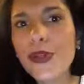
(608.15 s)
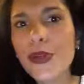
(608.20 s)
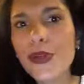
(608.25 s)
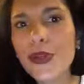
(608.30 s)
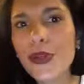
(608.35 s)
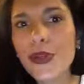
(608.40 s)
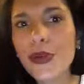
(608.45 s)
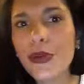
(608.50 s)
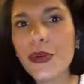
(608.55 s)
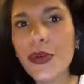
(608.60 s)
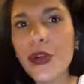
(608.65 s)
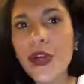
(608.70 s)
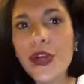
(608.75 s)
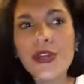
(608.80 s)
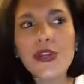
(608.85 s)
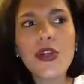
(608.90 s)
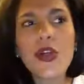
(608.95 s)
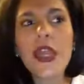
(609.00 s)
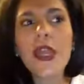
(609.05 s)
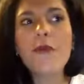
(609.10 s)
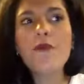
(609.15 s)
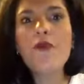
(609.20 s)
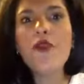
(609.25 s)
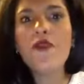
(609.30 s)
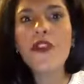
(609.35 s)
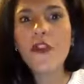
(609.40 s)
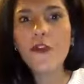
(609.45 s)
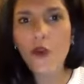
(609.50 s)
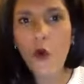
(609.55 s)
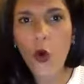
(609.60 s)
to do to keep
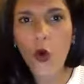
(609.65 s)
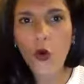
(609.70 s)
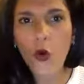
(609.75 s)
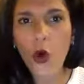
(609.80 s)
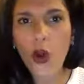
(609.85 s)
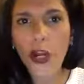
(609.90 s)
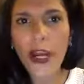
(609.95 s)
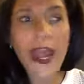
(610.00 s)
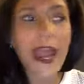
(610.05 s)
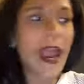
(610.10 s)
moving forward.